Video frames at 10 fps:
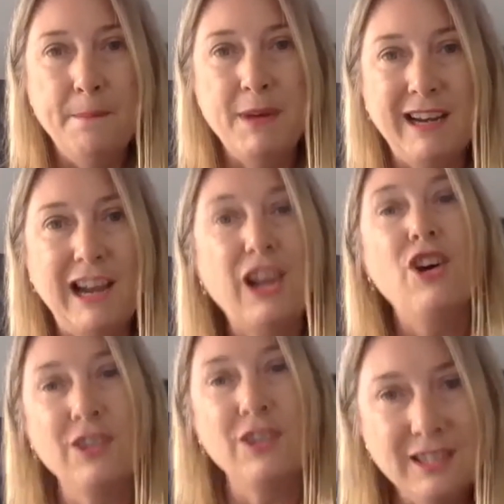But
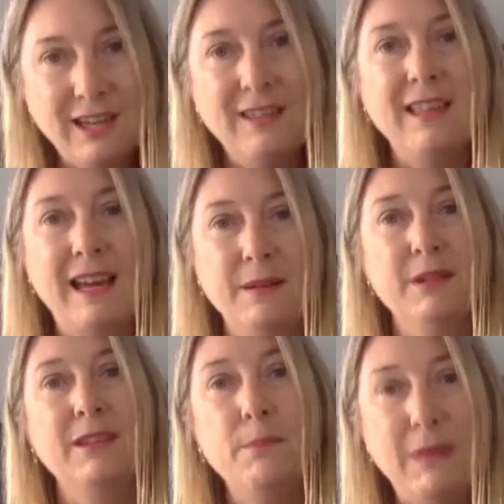alongside that,
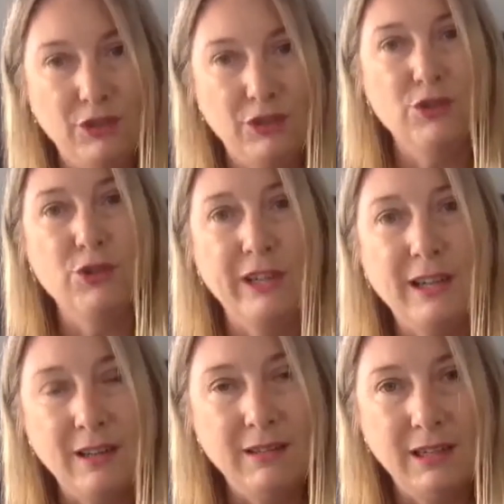the mentoring,
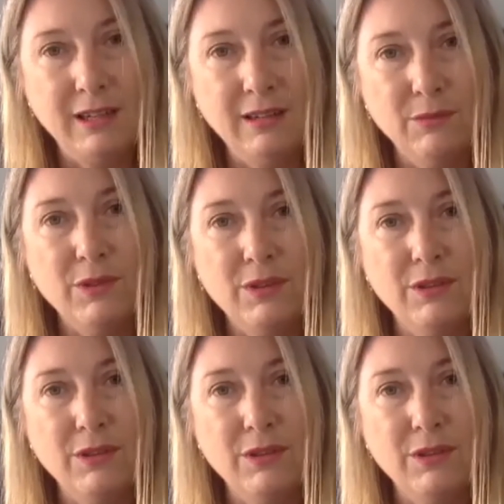I think, with